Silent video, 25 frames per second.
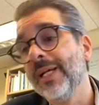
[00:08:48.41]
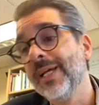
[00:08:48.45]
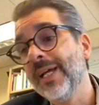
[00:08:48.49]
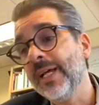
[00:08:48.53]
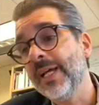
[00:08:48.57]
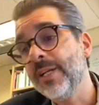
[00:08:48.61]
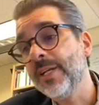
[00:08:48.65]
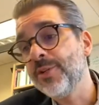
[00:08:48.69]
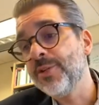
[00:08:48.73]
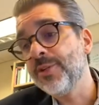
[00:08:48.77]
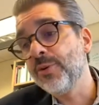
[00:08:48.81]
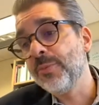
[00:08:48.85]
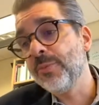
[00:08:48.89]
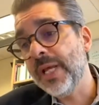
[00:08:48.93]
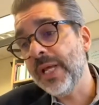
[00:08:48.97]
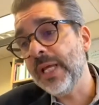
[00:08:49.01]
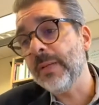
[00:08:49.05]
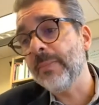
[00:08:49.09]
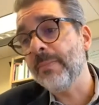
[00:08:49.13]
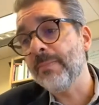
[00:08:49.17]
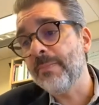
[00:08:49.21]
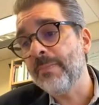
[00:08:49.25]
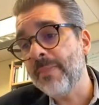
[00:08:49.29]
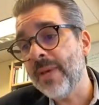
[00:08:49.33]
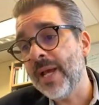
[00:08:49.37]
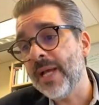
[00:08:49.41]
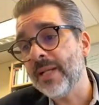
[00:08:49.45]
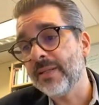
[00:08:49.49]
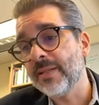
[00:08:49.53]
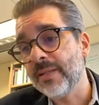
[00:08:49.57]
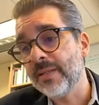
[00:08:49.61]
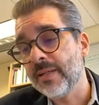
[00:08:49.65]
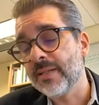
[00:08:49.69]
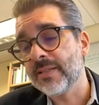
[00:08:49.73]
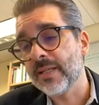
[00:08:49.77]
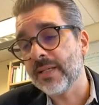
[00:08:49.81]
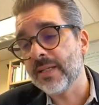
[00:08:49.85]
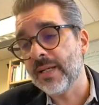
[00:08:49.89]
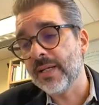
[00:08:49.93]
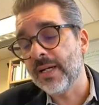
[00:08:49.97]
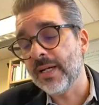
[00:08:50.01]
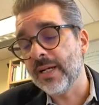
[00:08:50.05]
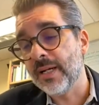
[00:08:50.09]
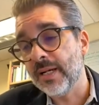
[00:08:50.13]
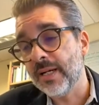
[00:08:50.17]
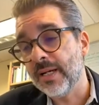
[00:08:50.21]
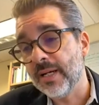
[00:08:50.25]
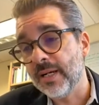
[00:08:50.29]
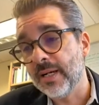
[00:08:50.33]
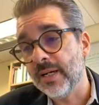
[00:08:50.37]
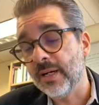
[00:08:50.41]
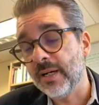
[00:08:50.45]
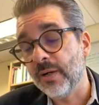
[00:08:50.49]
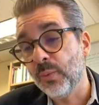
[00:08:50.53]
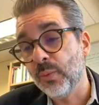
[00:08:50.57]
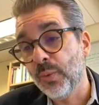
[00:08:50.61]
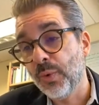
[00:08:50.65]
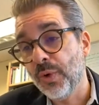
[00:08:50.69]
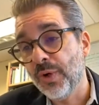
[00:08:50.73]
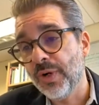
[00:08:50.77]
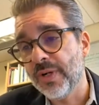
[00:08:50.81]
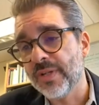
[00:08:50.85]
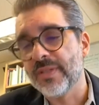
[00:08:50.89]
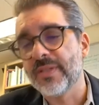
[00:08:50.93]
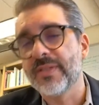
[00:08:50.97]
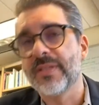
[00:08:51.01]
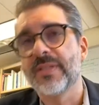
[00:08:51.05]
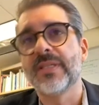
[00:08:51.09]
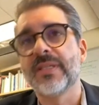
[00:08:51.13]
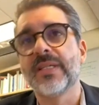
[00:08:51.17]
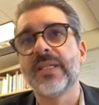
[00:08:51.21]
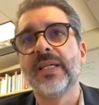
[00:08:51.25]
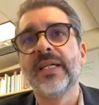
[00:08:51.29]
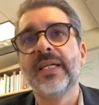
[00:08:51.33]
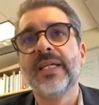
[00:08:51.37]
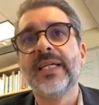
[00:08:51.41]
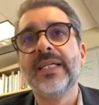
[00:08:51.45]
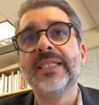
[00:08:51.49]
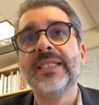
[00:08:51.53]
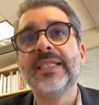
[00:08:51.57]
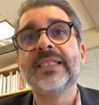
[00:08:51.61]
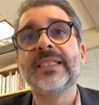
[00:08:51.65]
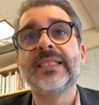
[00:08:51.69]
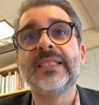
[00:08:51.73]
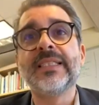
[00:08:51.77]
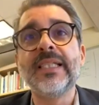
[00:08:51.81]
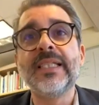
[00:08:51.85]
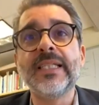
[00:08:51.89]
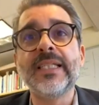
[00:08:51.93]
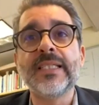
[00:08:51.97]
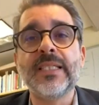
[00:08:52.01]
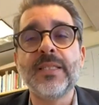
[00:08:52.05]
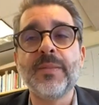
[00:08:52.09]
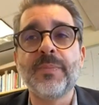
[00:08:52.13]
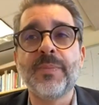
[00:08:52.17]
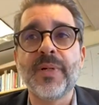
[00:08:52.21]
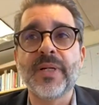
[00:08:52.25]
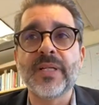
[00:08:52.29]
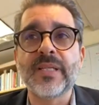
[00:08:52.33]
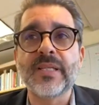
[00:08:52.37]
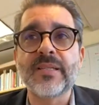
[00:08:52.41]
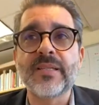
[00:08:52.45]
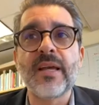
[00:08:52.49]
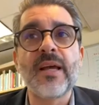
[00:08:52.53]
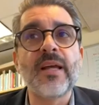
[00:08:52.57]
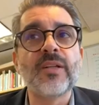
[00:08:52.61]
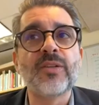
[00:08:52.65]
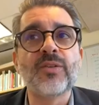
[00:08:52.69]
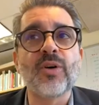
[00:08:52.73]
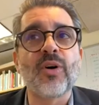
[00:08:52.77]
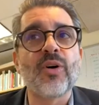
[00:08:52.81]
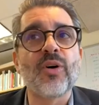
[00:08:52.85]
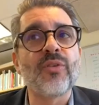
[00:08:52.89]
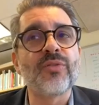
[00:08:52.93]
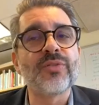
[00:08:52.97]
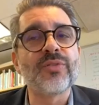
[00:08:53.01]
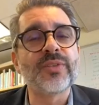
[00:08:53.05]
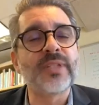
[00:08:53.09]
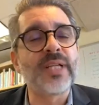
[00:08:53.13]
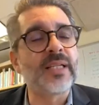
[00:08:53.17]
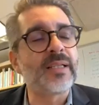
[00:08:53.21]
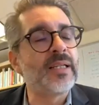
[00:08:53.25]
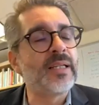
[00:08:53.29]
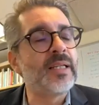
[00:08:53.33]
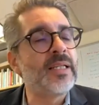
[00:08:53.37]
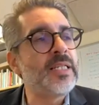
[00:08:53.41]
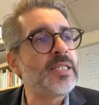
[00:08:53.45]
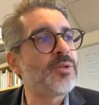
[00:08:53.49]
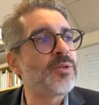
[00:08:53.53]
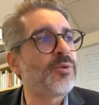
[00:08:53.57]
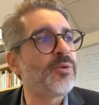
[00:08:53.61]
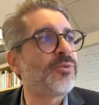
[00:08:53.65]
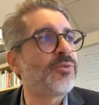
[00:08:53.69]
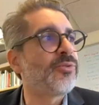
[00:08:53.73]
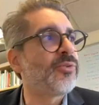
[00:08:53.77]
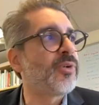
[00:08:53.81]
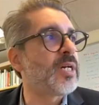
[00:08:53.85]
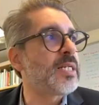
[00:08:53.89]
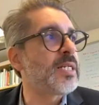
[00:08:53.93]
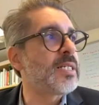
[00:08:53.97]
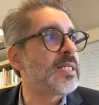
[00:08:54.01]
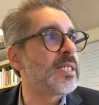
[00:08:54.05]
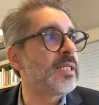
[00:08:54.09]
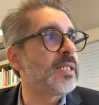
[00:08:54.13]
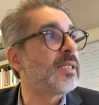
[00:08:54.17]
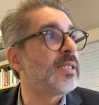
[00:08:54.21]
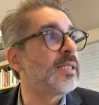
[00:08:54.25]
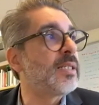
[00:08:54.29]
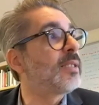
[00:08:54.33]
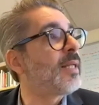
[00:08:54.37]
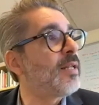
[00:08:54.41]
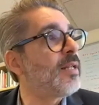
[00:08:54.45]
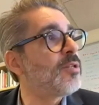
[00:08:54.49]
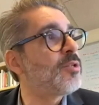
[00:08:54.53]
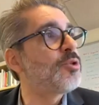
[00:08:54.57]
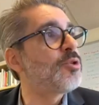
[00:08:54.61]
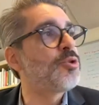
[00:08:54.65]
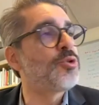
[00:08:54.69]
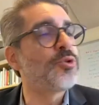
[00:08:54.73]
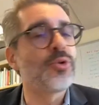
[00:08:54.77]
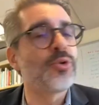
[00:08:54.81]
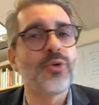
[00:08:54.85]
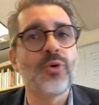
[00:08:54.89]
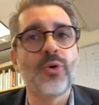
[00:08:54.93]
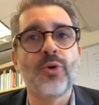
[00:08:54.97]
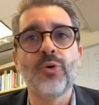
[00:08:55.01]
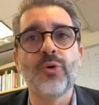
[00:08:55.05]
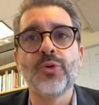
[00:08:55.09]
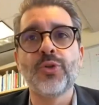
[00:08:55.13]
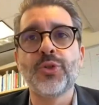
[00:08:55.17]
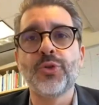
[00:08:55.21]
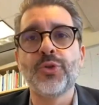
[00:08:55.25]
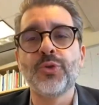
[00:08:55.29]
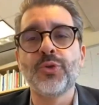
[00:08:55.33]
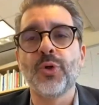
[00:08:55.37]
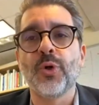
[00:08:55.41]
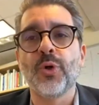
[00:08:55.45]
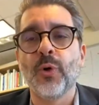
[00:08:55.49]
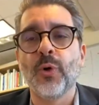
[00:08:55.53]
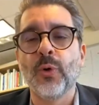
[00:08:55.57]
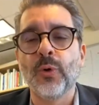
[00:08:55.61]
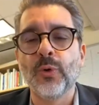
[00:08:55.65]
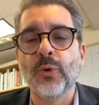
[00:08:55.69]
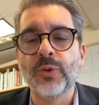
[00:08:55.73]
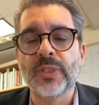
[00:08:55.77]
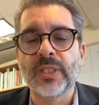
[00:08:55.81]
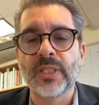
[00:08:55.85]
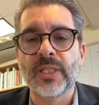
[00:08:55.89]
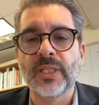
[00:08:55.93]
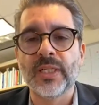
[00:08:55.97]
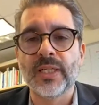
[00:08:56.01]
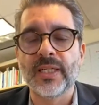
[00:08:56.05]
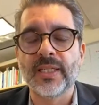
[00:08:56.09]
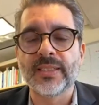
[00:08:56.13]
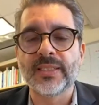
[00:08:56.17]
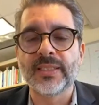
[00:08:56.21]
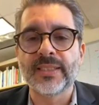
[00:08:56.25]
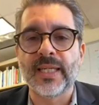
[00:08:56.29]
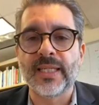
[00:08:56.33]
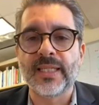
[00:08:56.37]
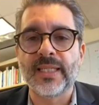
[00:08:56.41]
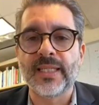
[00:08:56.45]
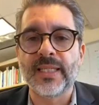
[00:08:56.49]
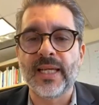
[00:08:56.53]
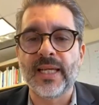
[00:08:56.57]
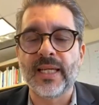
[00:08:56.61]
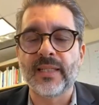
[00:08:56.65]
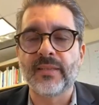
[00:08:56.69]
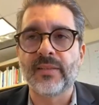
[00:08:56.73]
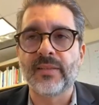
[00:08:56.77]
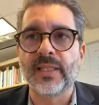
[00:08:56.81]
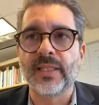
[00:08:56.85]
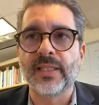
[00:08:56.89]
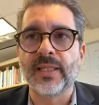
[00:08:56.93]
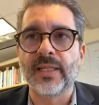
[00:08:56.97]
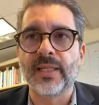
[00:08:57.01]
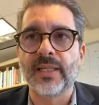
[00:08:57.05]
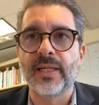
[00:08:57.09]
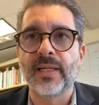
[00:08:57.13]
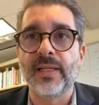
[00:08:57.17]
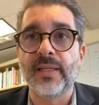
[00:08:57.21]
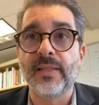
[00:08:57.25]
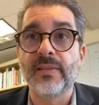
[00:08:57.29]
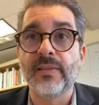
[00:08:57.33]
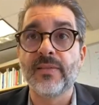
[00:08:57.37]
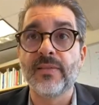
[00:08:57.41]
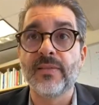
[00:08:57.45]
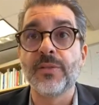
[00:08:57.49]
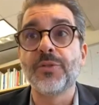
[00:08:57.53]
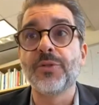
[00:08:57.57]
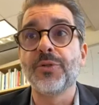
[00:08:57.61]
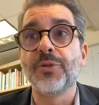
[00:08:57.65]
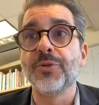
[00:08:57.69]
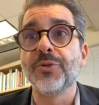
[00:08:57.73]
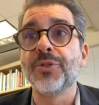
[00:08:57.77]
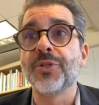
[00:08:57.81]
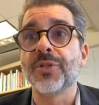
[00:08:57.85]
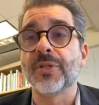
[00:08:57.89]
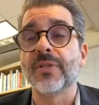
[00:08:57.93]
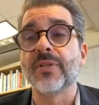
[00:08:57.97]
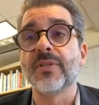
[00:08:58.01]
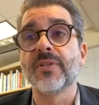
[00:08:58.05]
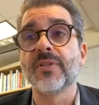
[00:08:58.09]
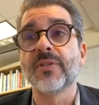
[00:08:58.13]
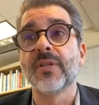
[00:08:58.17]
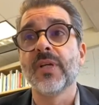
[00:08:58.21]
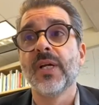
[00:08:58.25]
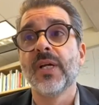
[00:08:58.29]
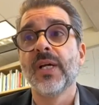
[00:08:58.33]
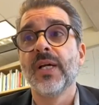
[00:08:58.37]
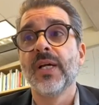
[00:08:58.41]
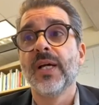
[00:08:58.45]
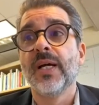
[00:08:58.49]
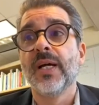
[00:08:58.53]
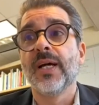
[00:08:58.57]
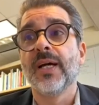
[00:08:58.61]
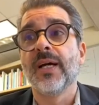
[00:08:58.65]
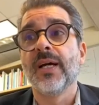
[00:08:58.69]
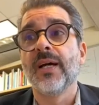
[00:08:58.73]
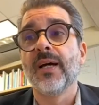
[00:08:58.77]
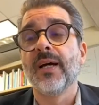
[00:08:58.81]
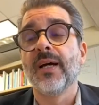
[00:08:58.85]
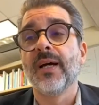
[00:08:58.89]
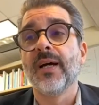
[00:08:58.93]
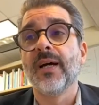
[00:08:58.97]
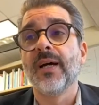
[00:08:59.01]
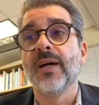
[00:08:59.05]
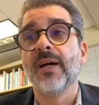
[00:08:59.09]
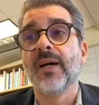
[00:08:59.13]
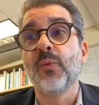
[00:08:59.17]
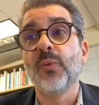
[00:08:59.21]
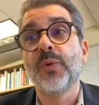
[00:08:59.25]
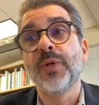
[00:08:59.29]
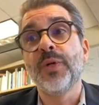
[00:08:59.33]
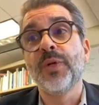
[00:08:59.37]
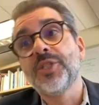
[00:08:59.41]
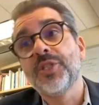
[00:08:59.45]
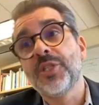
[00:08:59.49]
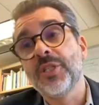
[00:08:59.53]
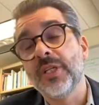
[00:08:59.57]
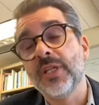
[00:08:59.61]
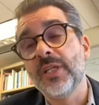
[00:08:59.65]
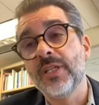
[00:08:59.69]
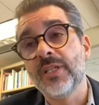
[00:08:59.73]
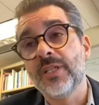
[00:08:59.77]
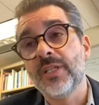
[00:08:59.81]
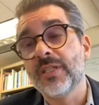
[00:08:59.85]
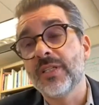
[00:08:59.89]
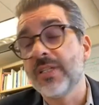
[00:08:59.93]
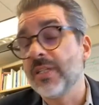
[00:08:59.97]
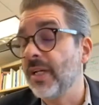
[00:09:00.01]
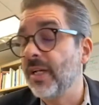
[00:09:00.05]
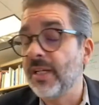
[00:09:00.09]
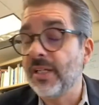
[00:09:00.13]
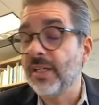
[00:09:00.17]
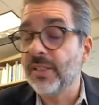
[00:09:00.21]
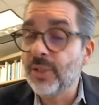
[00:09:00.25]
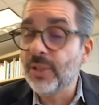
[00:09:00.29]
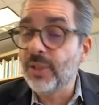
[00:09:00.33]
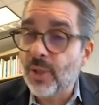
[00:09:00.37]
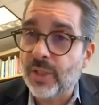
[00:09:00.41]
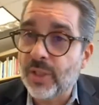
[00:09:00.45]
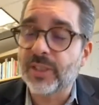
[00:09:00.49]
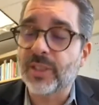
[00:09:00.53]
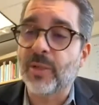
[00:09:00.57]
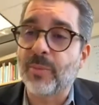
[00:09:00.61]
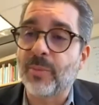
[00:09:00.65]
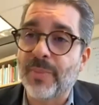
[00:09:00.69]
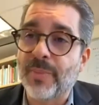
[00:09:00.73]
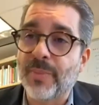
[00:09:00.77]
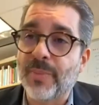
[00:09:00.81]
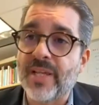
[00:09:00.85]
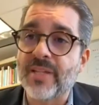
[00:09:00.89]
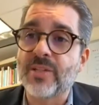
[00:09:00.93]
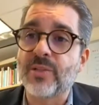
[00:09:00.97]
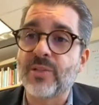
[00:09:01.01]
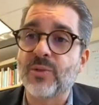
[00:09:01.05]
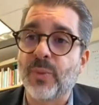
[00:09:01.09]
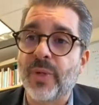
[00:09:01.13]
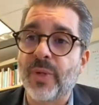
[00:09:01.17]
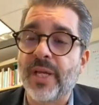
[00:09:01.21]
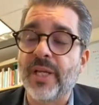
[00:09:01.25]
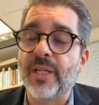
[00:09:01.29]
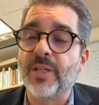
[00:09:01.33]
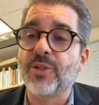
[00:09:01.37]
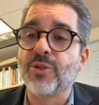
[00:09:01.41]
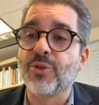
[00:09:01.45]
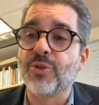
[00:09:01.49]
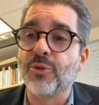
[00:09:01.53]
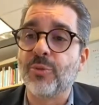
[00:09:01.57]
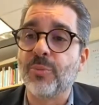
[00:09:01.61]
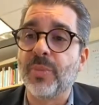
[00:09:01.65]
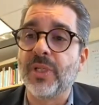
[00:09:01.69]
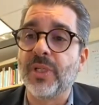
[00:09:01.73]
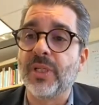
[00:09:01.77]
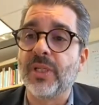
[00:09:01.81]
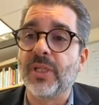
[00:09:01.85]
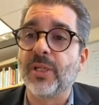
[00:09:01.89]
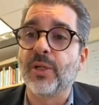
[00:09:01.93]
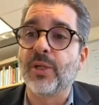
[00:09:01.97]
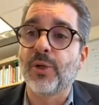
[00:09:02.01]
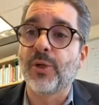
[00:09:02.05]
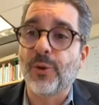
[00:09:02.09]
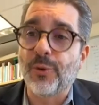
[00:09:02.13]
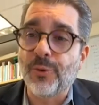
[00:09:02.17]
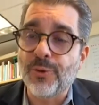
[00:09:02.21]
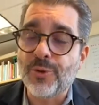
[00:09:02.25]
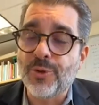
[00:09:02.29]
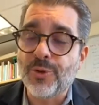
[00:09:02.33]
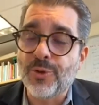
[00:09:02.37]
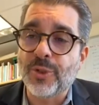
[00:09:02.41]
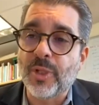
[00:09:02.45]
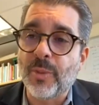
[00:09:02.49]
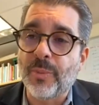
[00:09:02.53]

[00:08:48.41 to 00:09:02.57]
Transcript: And to make matters uh, uh, uh worse, 60% of that little funding tends to go to old uh, psychiatric uh, institutions, uh, which is uh, not the best way to be close to the